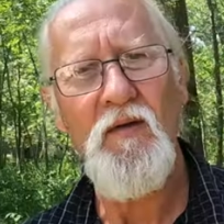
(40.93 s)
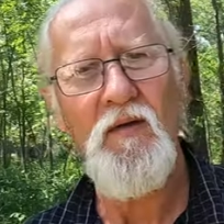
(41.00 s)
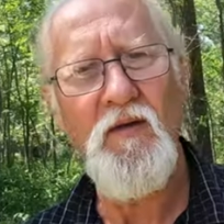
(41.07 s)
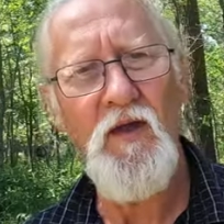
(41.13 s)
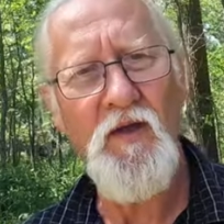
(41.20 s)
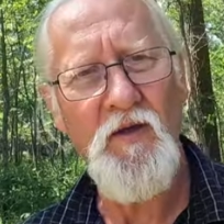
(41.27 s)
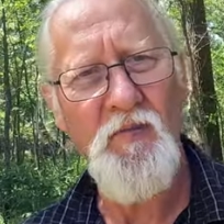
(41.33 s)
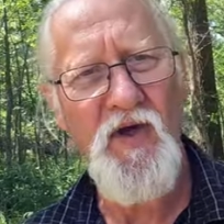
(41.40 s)

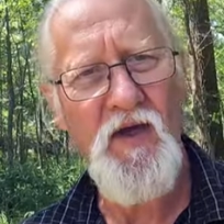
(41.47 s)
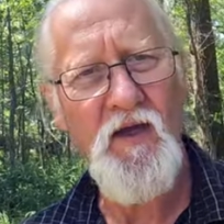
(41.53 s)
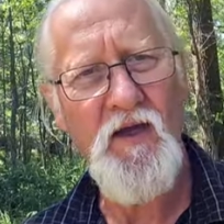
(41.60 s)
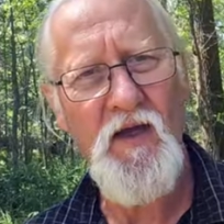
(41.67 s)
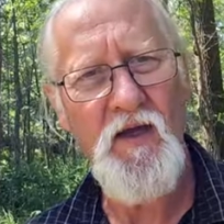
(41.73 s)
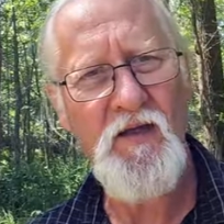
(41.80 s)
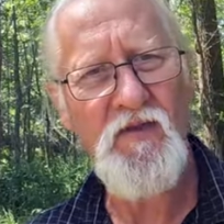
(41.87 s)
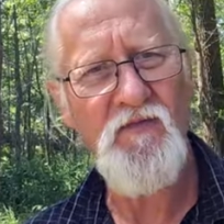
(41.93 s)
Now the park
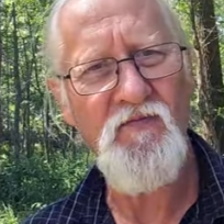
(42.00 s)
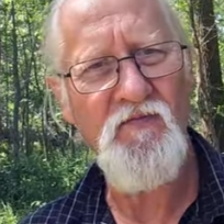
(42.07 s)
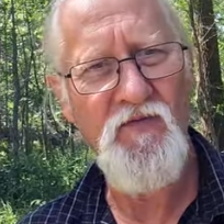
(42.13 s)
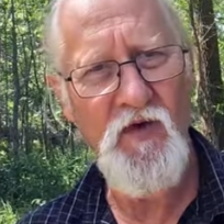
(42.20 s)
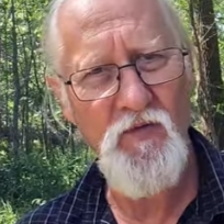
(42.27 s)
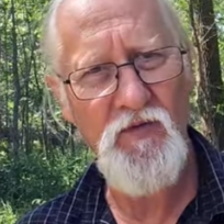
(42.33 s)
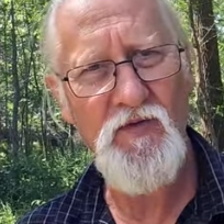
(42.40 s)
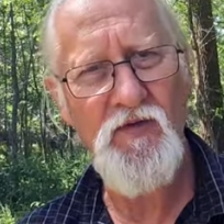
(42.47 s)
has
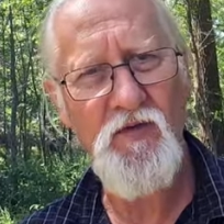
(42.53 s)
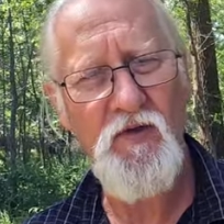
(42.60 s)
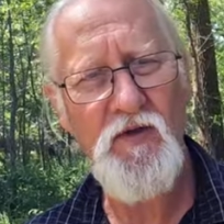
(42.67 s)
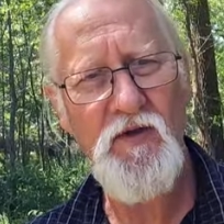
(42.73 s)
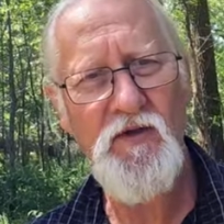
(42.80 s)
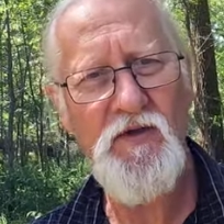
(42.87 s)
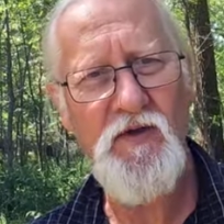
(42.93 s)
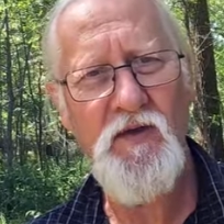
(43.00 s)
vault
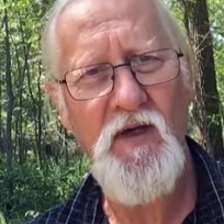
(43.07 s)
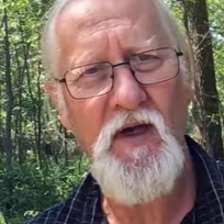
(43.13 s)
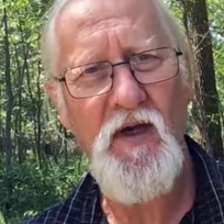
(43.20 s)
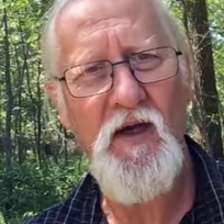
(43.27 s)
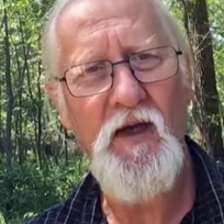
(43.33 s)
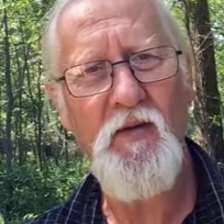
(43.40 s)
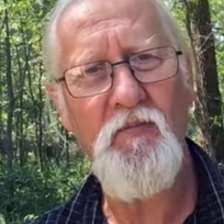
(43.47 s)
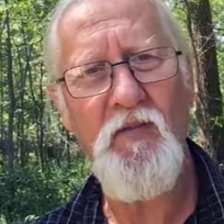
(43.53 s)
toilets
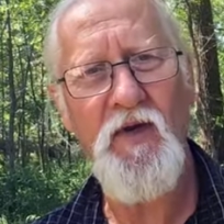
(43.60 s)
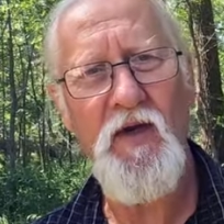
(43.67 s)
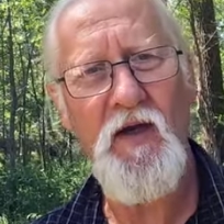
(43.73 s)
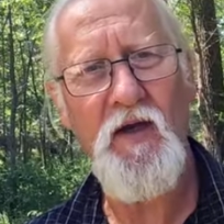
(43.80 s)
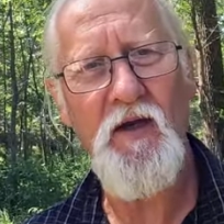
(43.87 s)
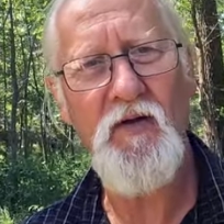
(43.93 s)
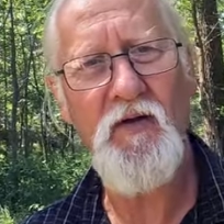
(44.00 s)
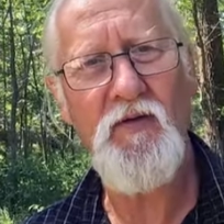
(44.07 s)
um,
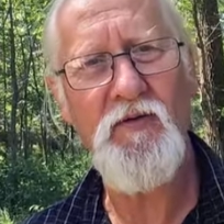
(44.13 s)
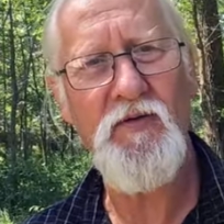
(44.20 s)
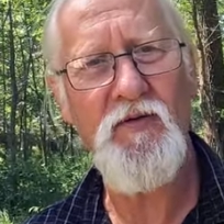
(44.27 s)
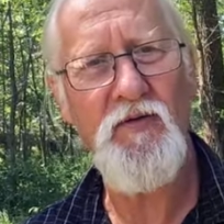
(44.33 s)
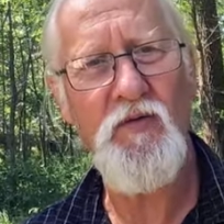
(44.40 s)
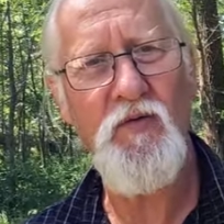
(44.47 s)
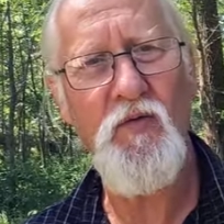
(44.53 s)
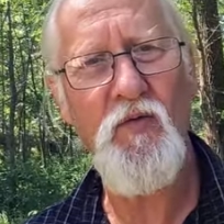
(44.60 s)
and
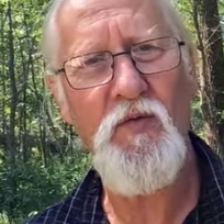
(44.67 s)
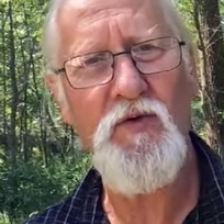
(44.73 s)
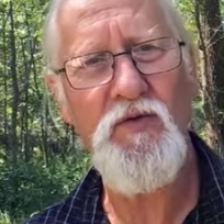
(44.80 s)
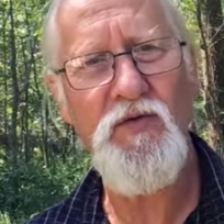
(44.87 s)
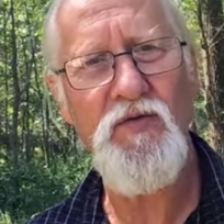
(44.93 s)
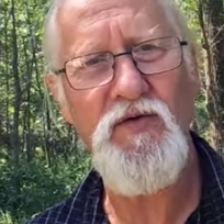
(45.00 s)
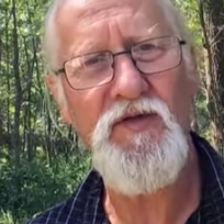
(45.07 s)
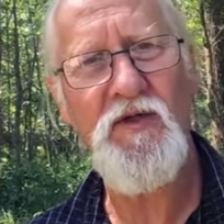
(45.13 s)
to all the
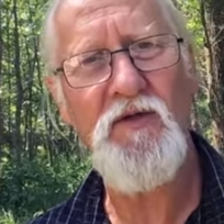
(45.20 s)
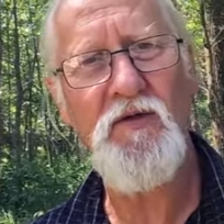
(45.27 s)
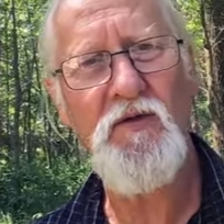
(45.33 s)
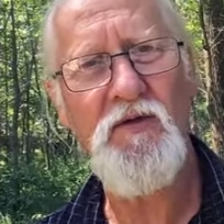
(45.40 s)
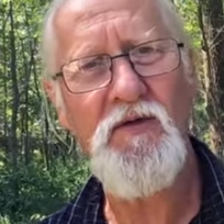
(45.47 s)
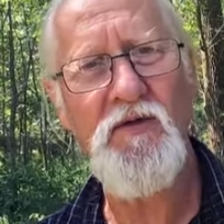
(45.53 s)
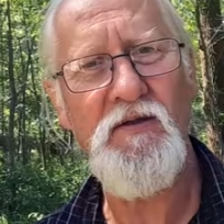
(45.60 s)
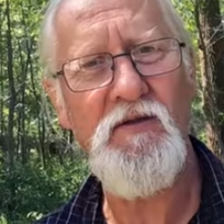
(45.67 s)
New
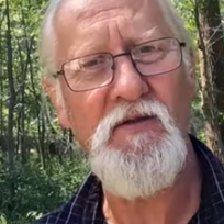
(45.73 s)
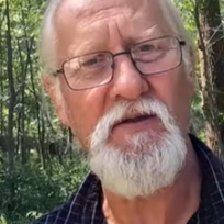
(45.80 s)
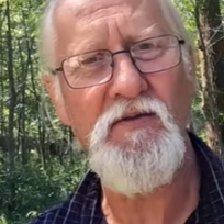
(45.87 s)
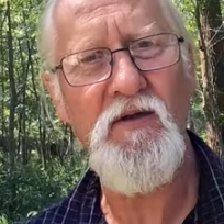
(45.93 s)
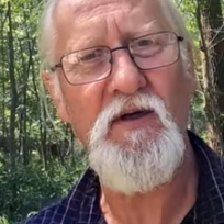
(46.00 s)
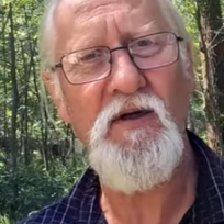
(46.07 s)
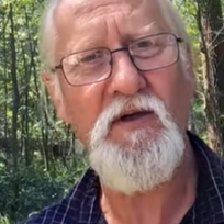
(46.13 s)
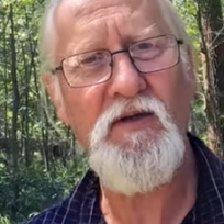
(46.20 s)
Zealanders and
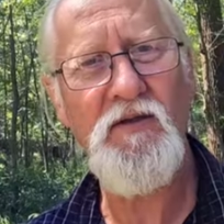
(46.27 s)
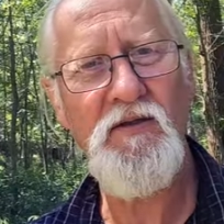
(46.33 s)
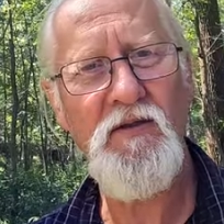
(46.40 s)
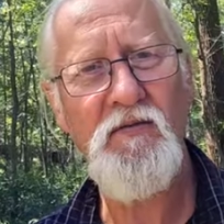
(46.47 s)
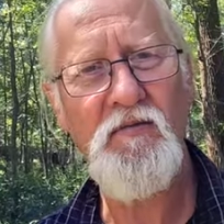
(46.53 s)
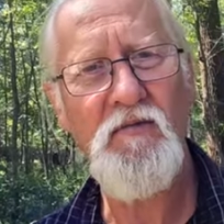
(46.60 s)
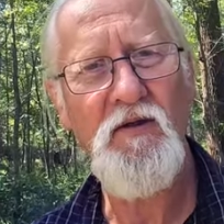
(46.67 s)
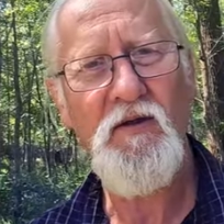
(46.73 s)
Australians,
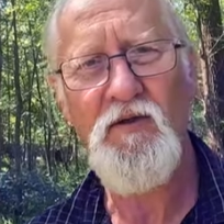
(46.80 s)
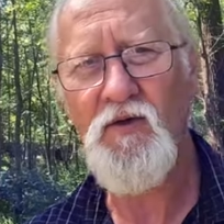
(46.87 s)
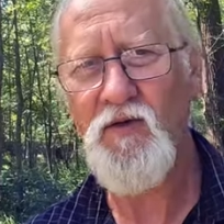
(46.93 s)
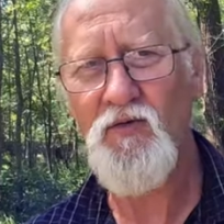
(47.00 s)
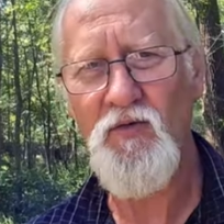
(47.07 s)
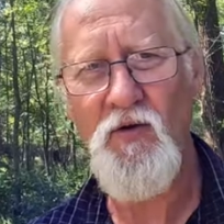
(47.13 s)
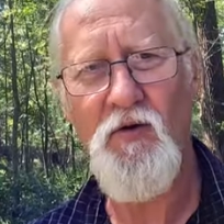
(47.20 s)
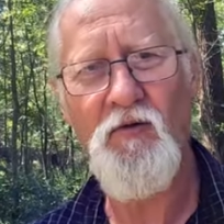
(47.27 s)
a
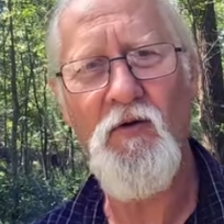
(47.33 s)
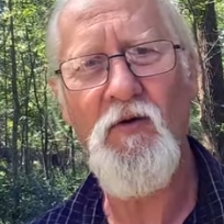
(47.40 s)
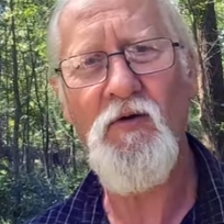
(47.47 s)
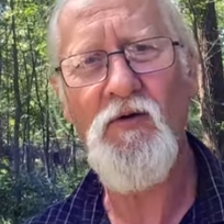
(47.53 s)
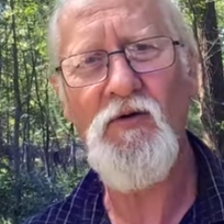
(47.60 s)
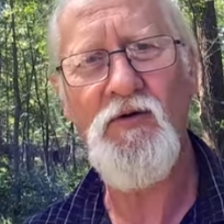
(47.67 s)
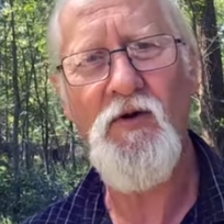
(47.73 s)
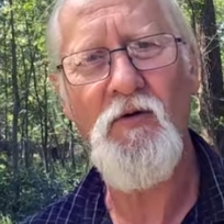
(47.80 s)
good old long
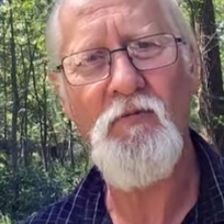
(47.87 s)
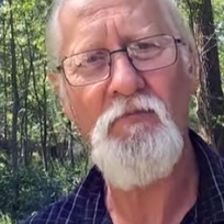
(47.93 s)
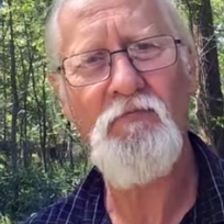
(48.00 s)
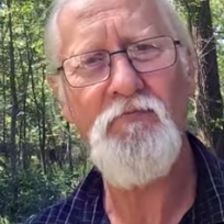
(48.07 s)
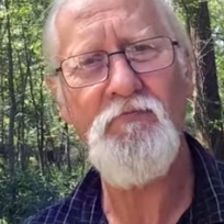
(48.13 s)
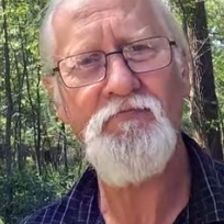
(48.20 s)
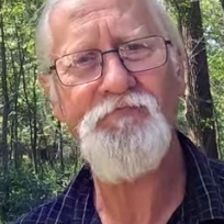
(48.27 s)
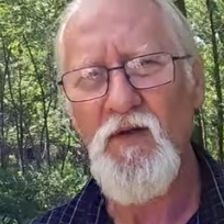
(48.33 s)
drop.
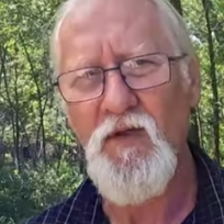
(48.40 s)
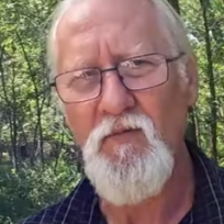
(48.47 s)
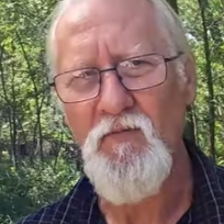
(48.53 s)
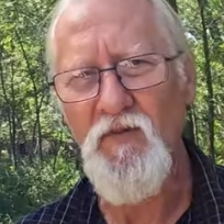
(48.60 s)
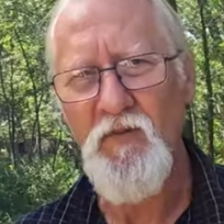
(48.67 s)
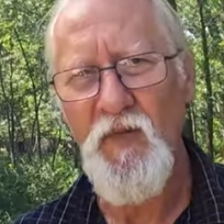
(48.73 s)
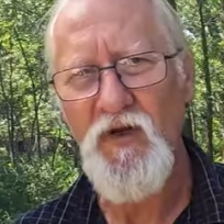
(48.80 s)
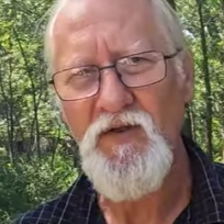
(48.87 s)
The
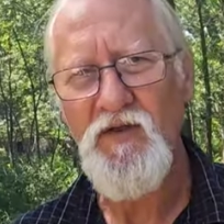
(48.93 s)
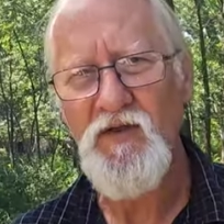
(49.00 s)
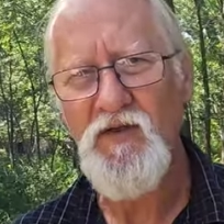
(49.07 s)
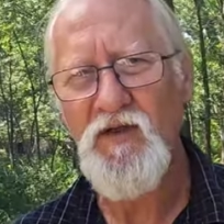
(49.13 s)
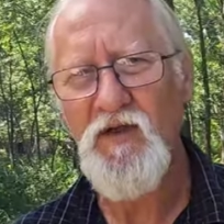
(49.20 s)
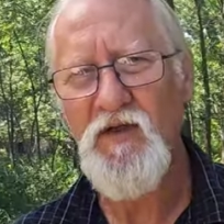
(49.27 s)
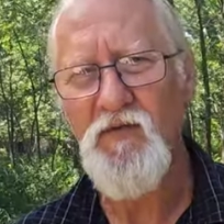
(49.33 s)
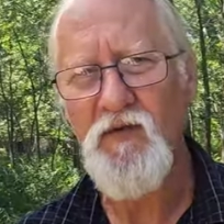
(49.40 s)
information
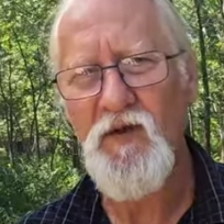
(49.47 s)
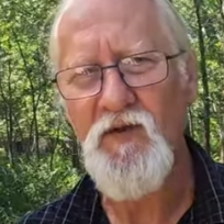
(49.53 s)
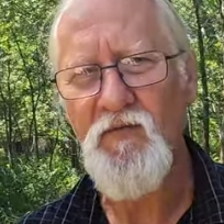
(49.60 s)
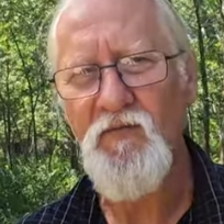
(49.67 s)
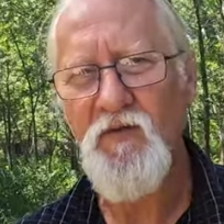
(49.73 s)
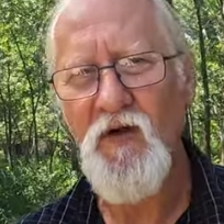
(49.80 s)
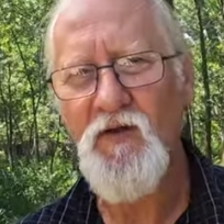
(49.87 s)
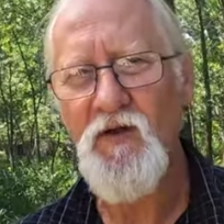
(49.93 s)
centre at the
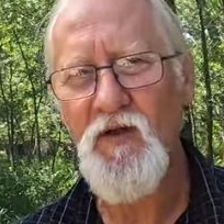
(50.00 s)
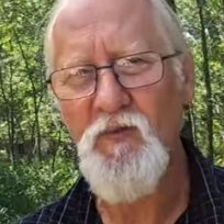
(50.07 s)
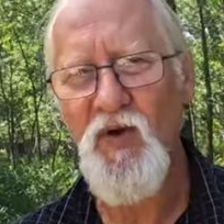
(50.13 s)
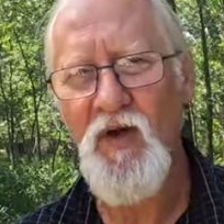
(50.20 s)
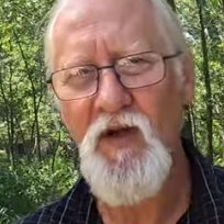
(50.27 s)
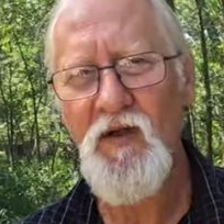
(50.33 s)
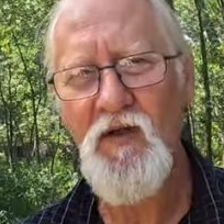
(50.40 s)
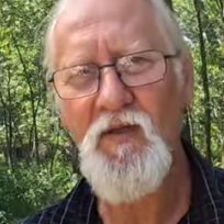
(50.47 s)
front of the
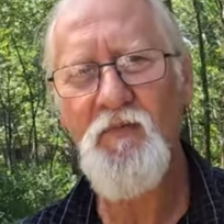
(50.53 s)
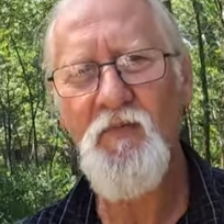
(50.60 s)
park